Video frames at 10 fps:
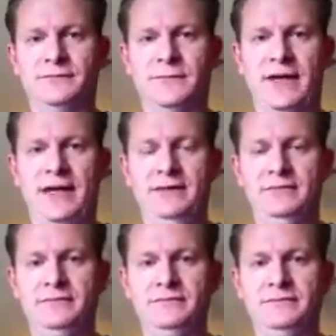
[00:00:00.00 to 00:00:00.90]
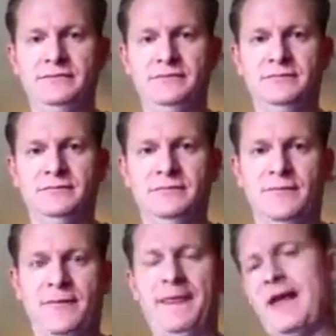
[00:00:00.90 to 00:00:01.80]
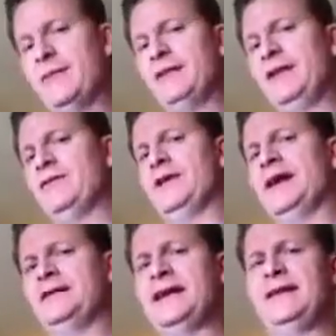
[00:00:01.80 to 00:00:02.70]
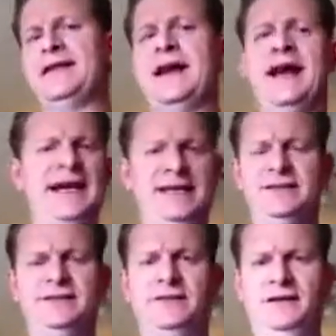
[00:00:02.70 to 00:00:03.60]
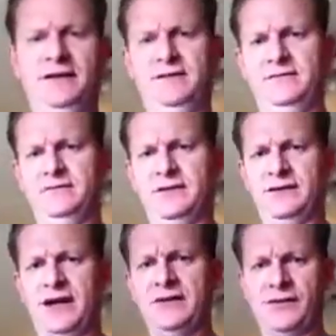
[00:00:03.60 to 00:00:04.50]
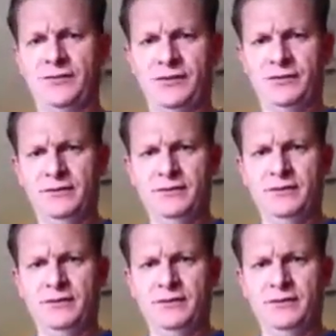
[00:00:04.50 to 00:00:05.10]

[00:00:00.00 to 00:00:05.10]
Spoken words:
Okay? They can't believe it when I take the highest deductible